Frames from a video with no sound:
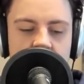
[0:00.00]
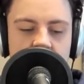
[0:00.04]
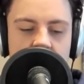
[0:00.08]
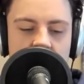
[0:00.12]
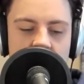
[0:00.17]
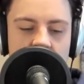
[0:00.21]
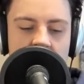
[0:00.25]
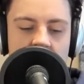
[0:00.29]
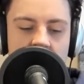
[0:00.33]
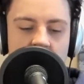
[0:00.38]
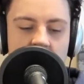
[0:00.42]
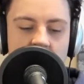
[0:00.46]

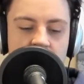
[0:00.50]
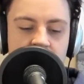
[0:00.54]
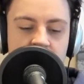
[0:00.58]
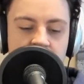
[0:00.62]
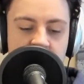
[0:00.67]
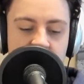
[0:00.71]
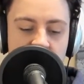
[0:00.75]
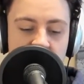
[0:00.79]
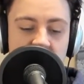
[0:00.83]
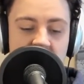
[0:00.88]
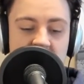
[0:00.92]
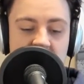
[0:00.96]
I'm
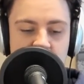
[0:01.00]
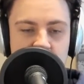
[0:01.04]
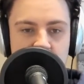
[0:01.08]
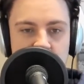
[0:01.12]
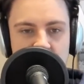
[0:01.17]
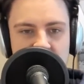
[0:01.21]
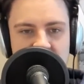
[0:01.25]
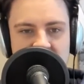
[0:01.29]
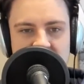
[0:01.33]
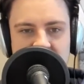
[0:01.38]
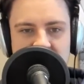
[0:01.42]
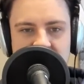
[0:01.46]
doing this
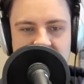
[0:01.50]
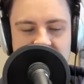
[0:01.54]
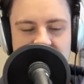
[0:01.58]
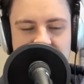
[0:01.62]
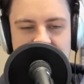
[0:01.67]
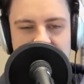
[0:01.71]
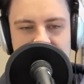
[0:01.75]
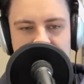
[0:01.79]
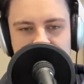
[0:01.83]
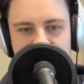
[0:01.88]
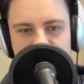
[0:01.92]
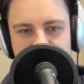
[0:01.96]
podcast
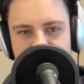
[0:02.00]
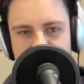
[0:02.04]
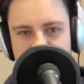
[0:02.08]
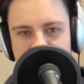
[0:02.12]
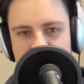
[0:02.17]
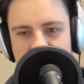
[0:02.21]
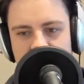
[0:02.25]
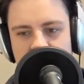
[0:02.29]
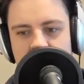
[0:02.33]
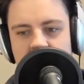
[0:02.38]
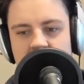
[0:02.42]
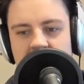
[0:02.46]
today,
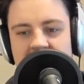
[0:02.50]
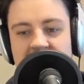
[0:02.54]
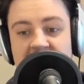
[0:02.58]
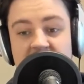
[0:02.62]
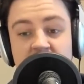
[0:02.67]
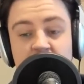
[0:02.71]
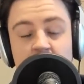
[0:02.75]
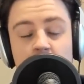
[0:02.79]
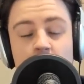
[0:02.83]
guys, is